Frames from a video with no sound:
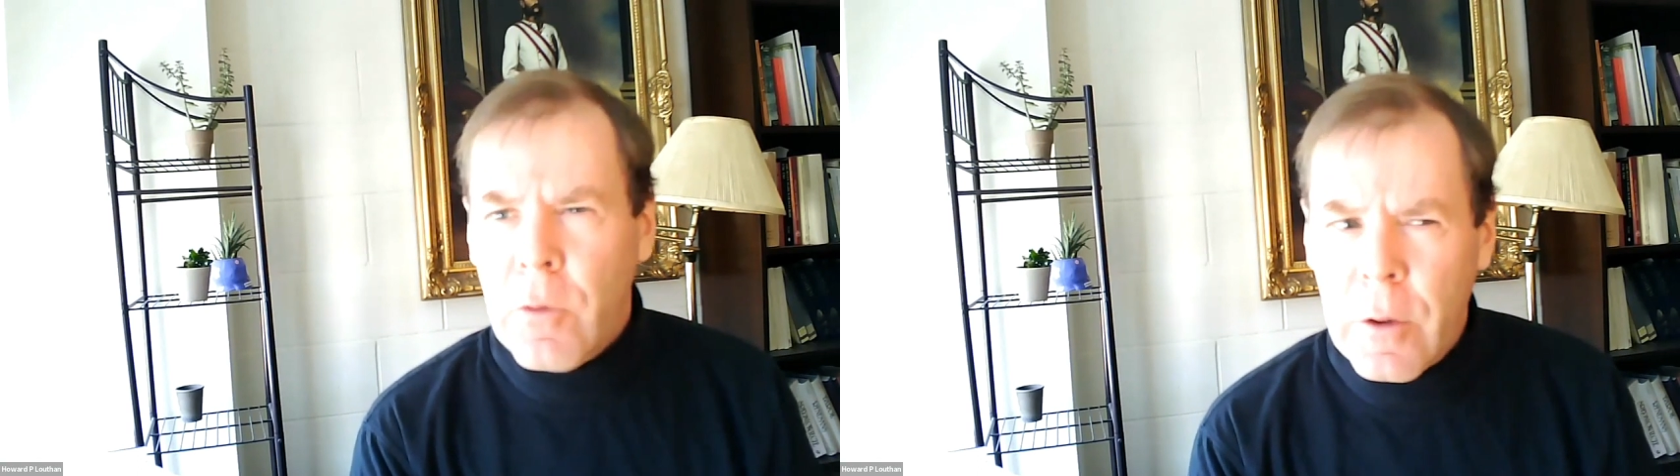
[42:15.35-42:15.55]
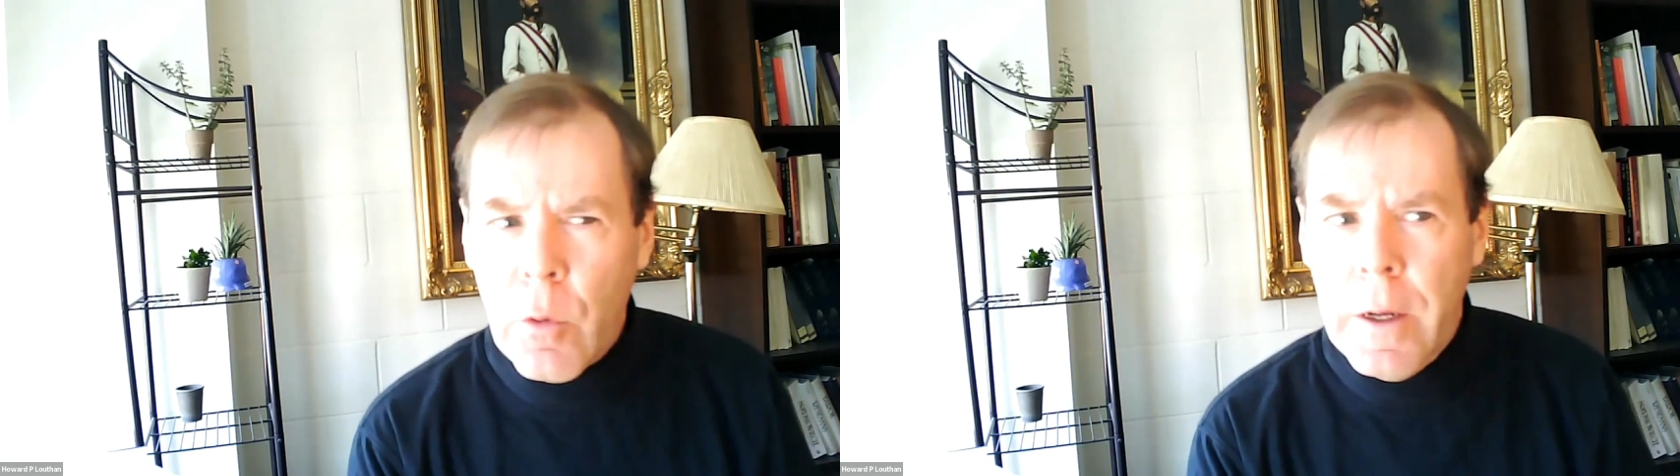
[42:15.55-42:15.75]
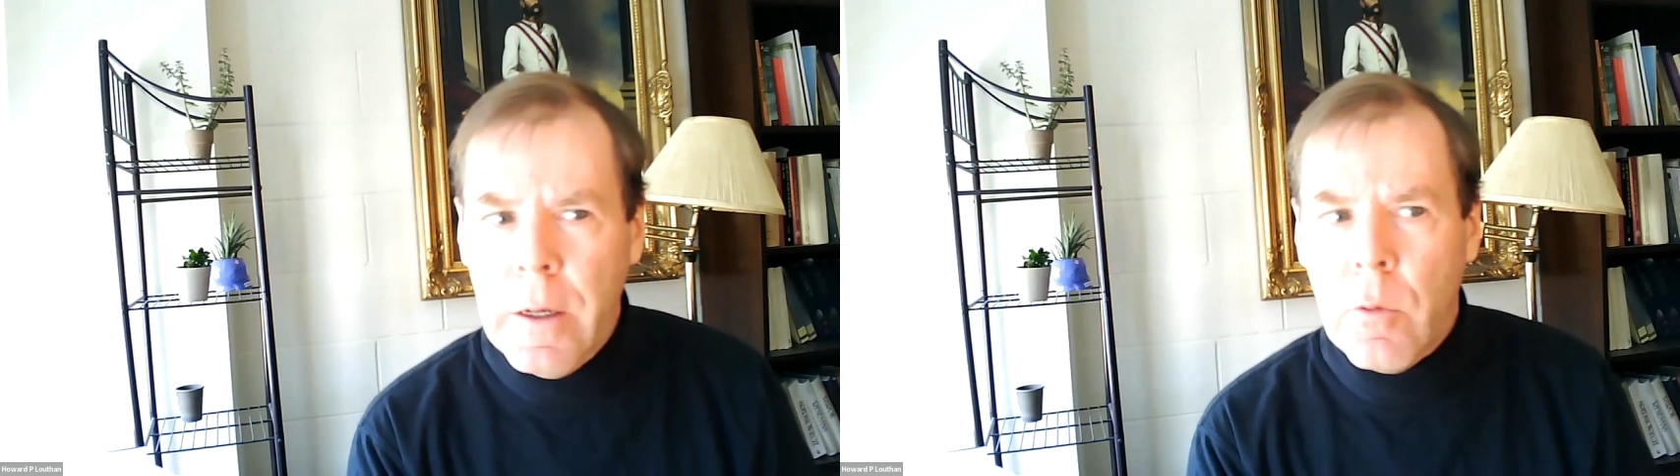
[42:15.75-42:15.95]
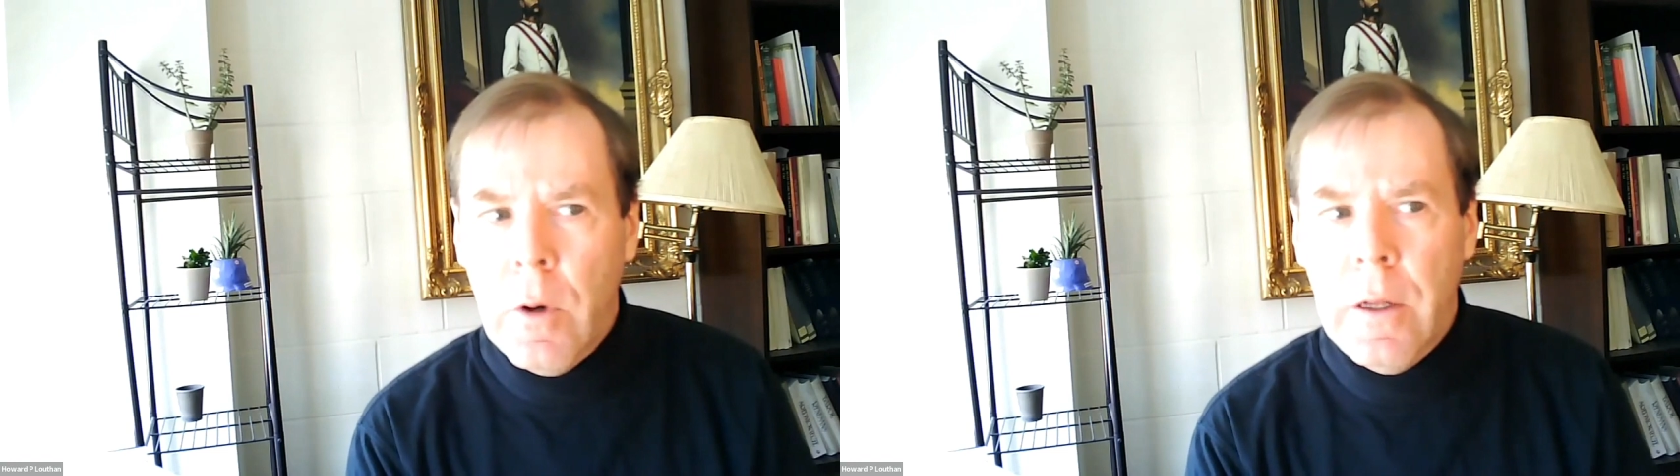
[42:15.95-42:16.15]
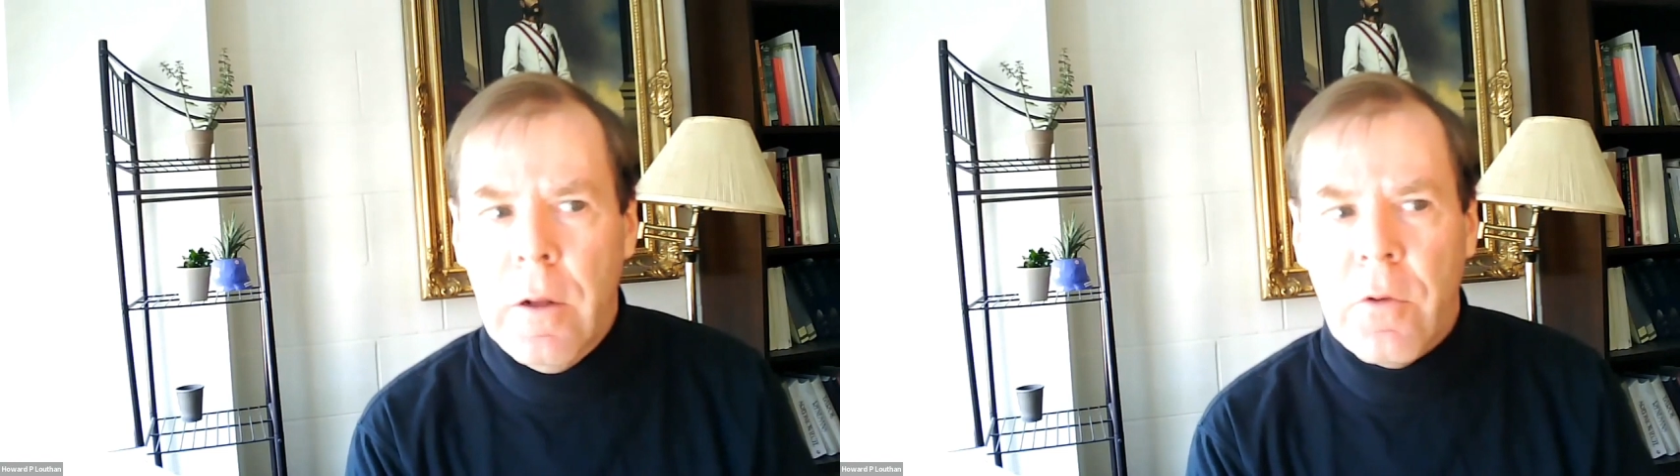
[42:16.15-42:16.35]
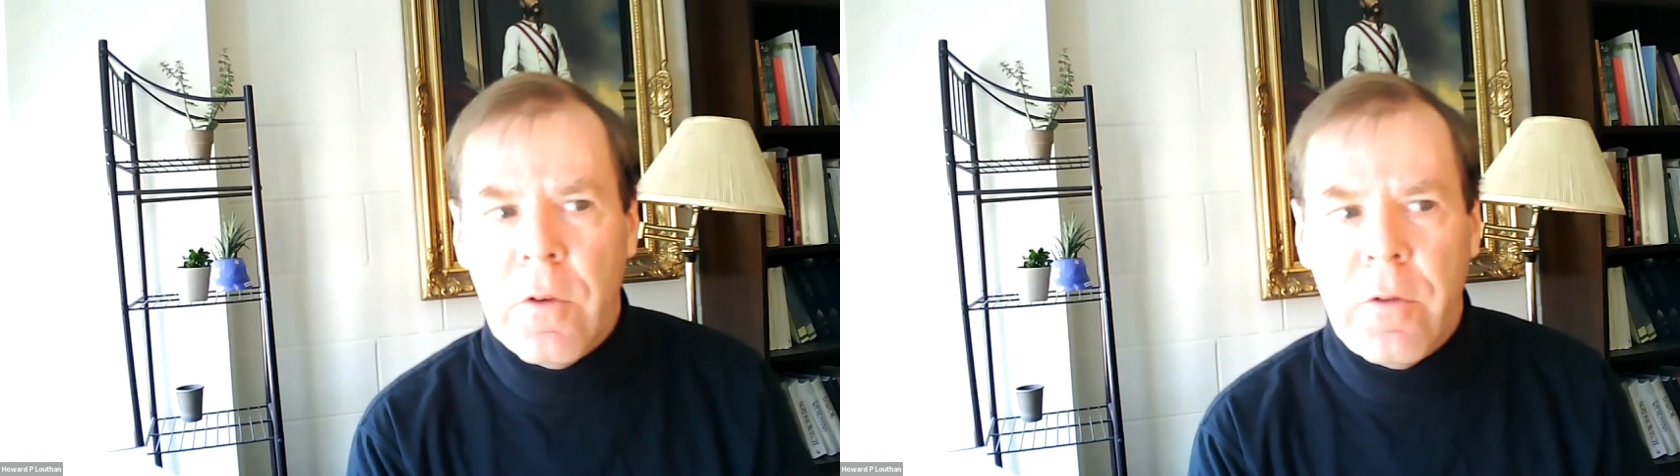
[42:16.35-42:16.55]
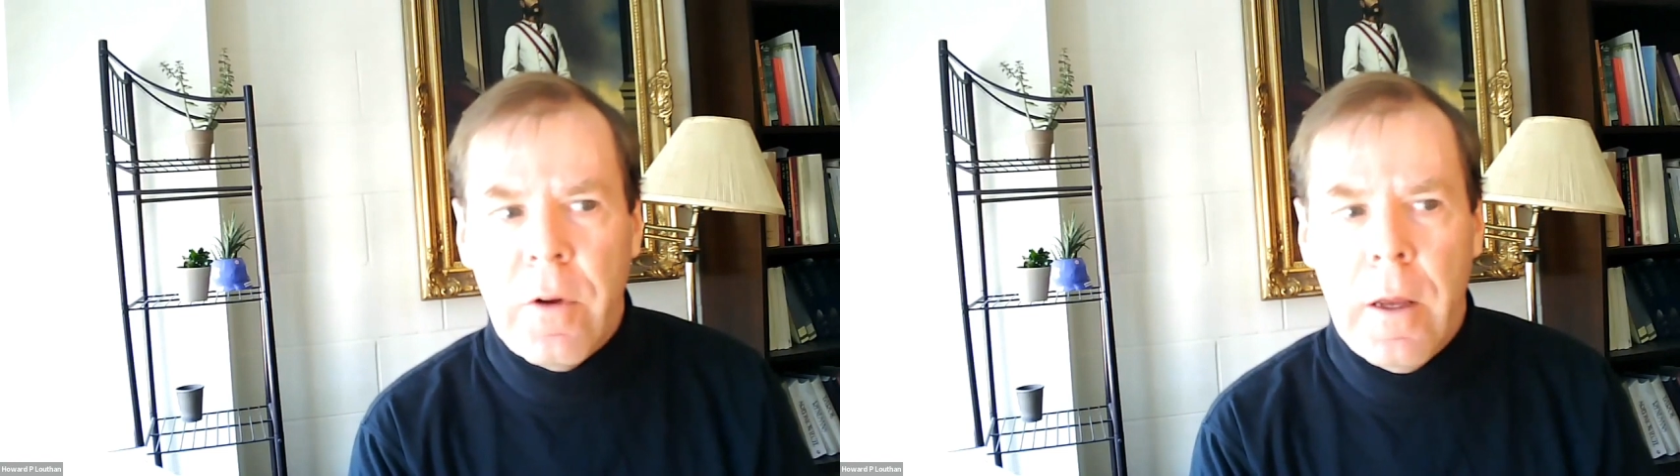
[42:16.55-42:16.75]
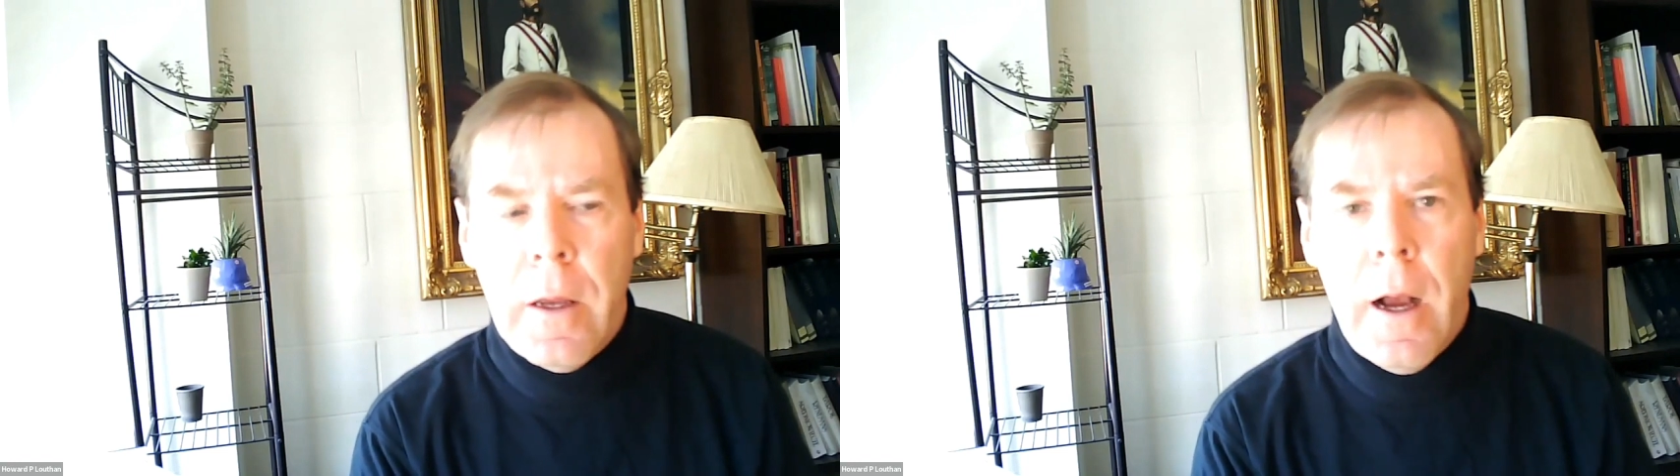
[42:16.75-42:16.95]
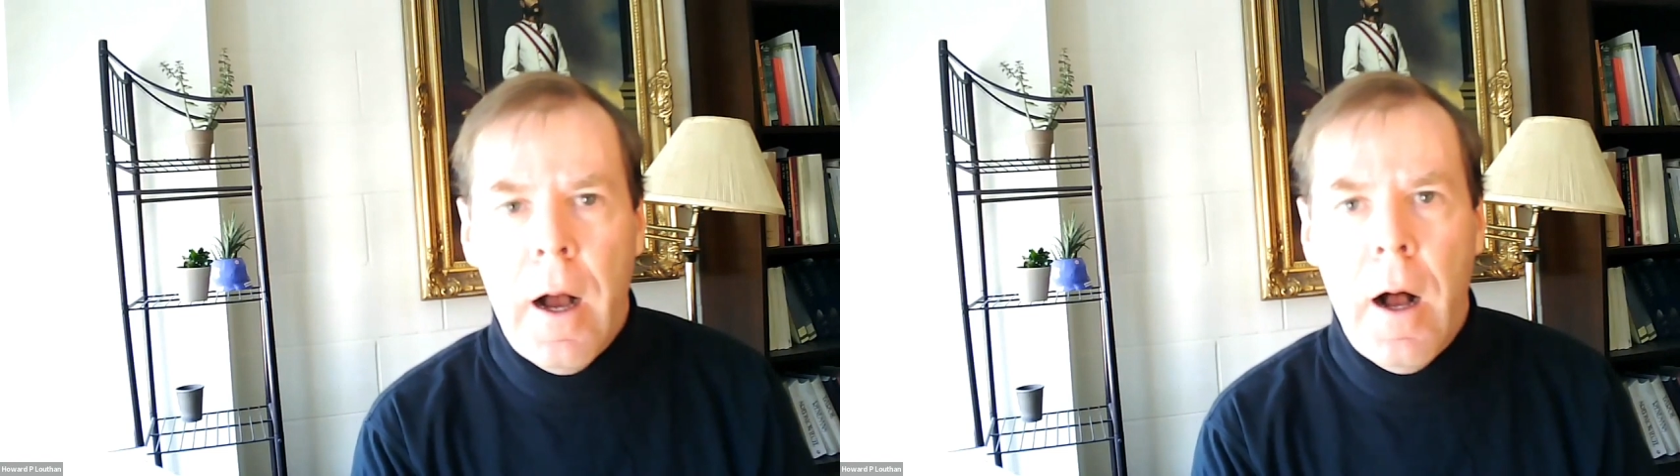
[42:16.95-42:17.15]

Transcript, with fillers: really quite quite interesting.